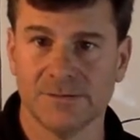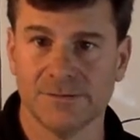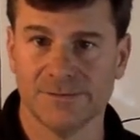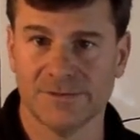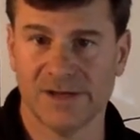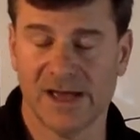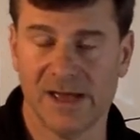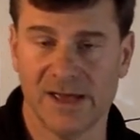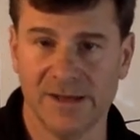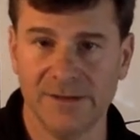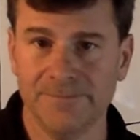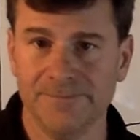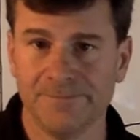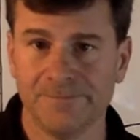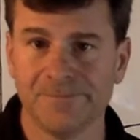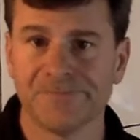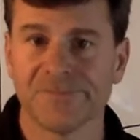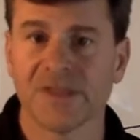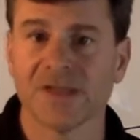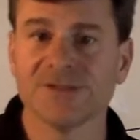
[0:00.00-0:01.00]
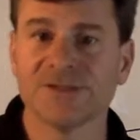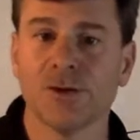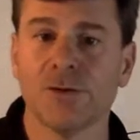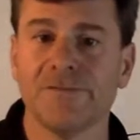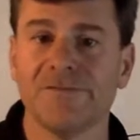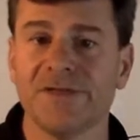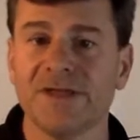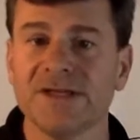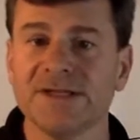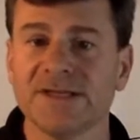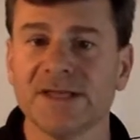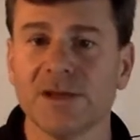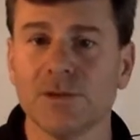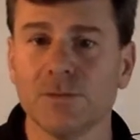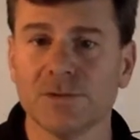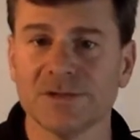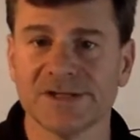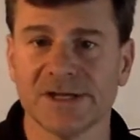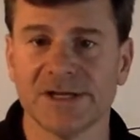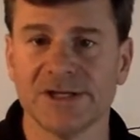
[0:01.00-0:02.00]
Okay? So if this thing
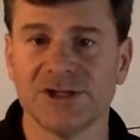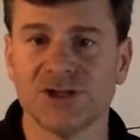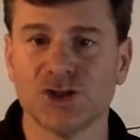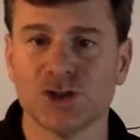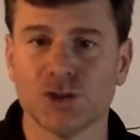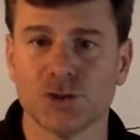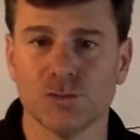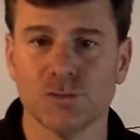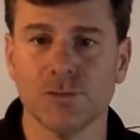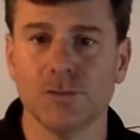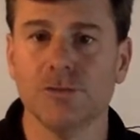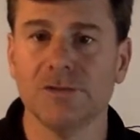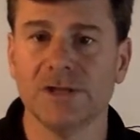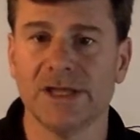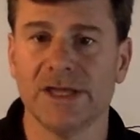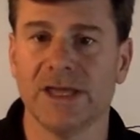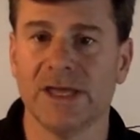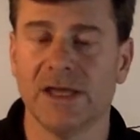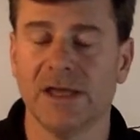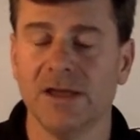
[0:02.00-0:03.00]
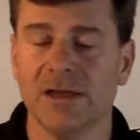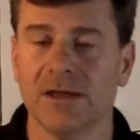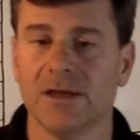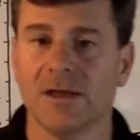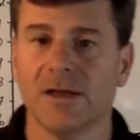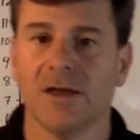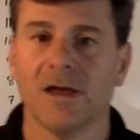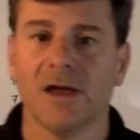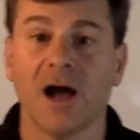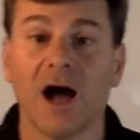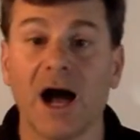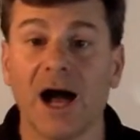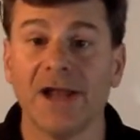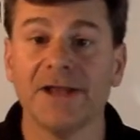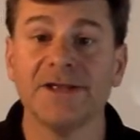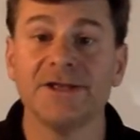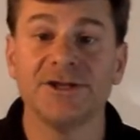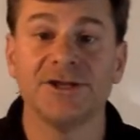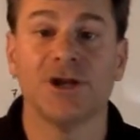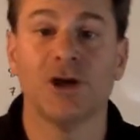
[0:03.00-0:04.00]
was a truly
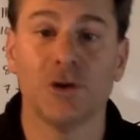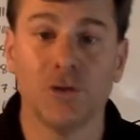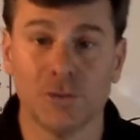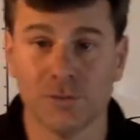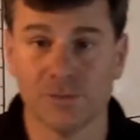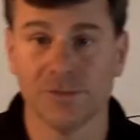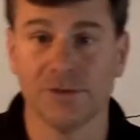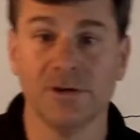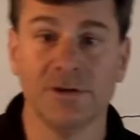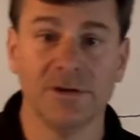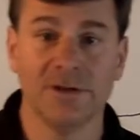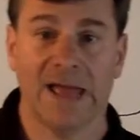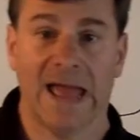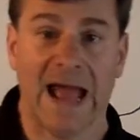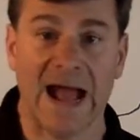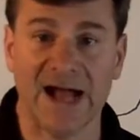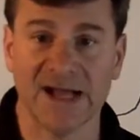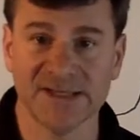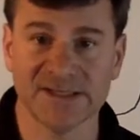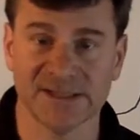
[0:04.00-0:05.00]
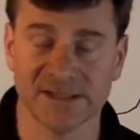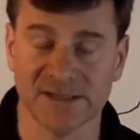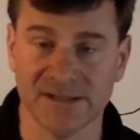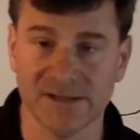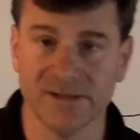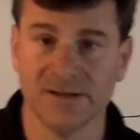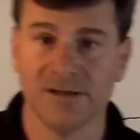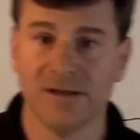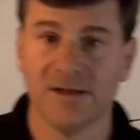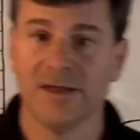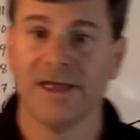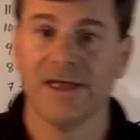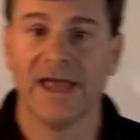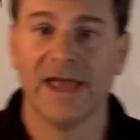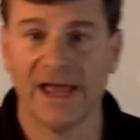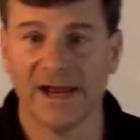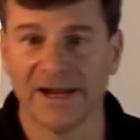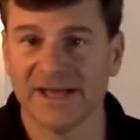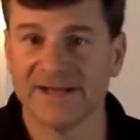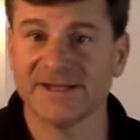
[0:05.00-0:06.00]
unknown acid,
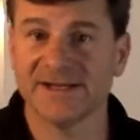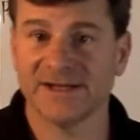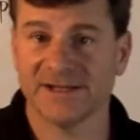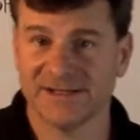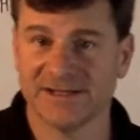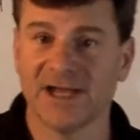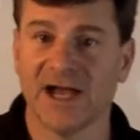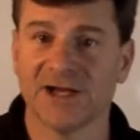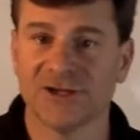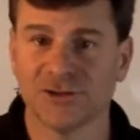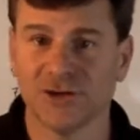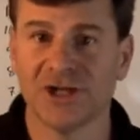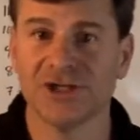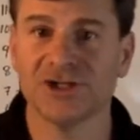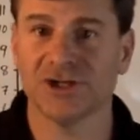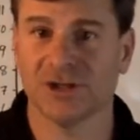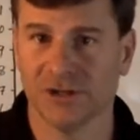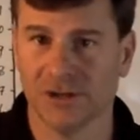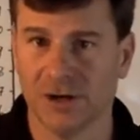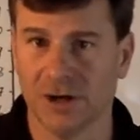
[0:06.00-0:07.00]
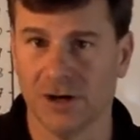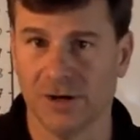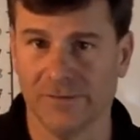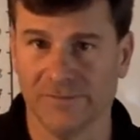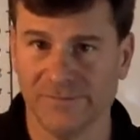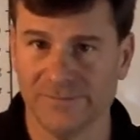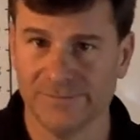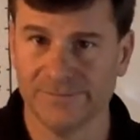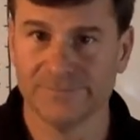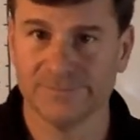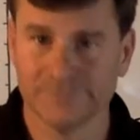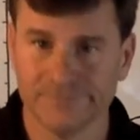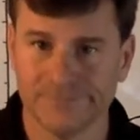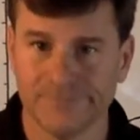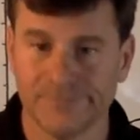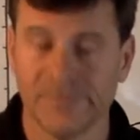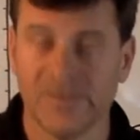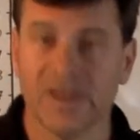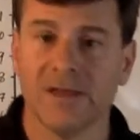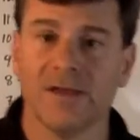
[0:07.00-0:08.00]
and I did a titration curve,
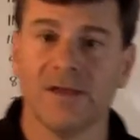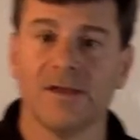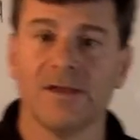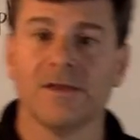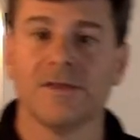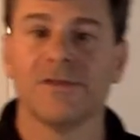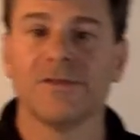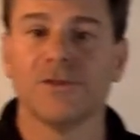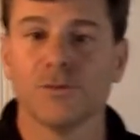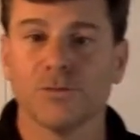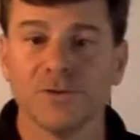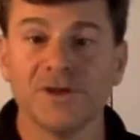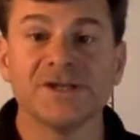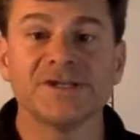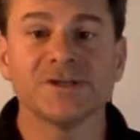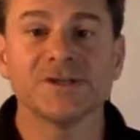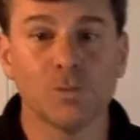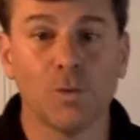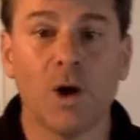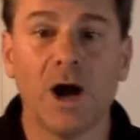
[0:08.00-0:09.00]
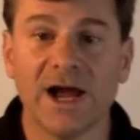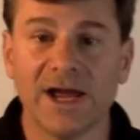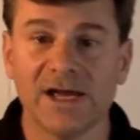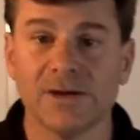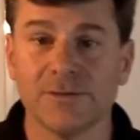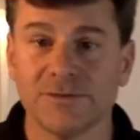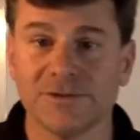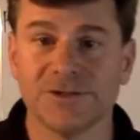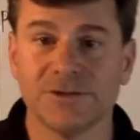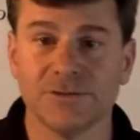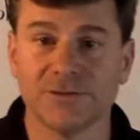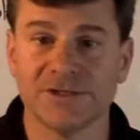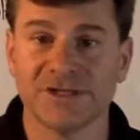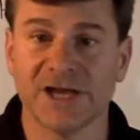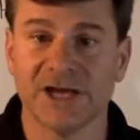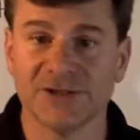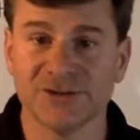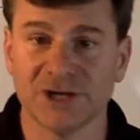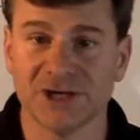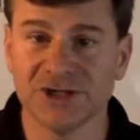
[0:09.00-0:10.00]
the reason why I would do a
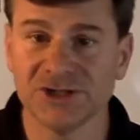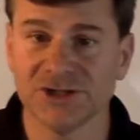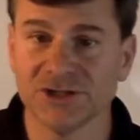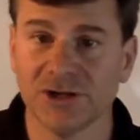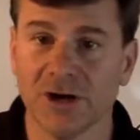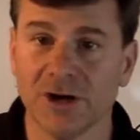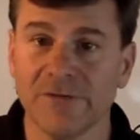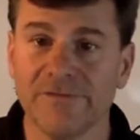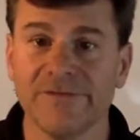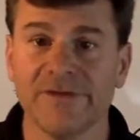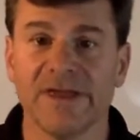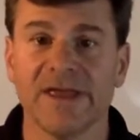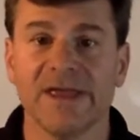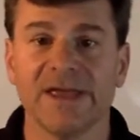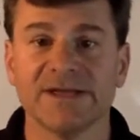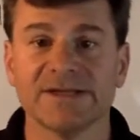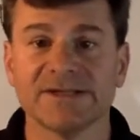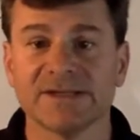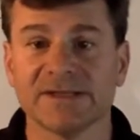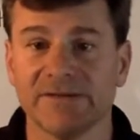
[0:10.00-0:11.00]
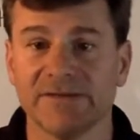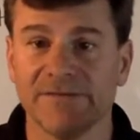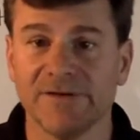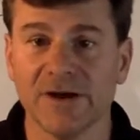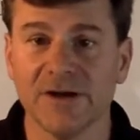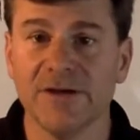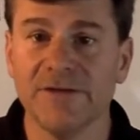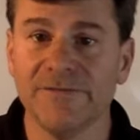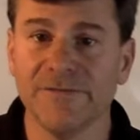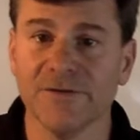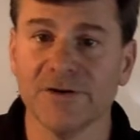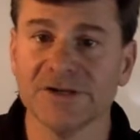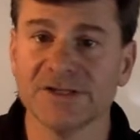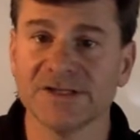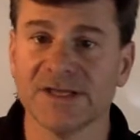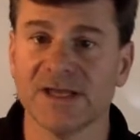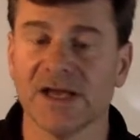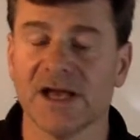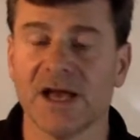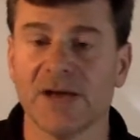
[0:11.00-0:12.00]
titration curve is the very first
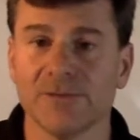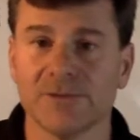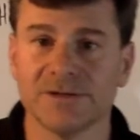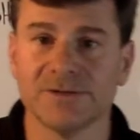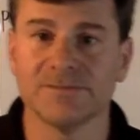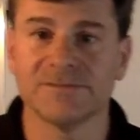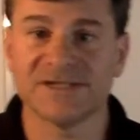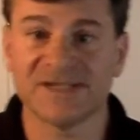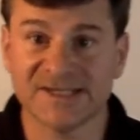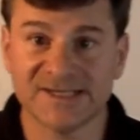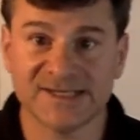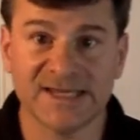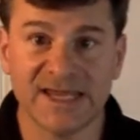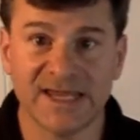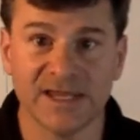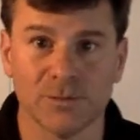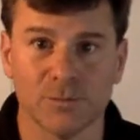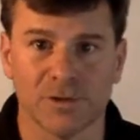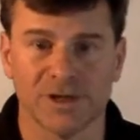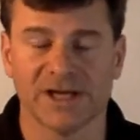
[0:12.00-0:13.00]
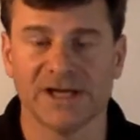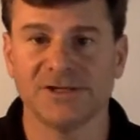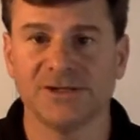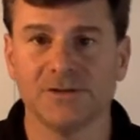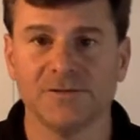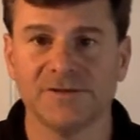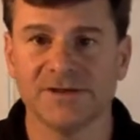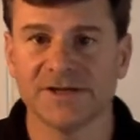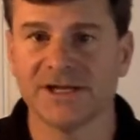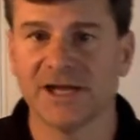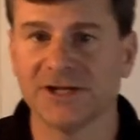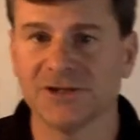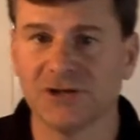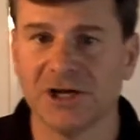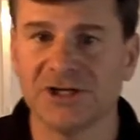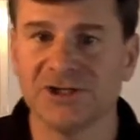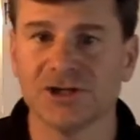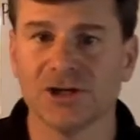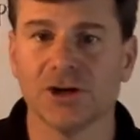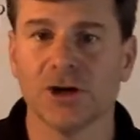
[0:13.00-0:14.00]
thing I would see when I do the
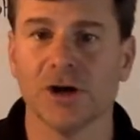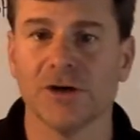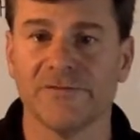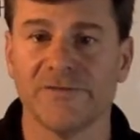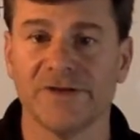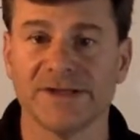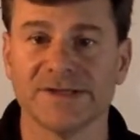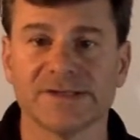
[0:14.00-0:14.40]
titration curve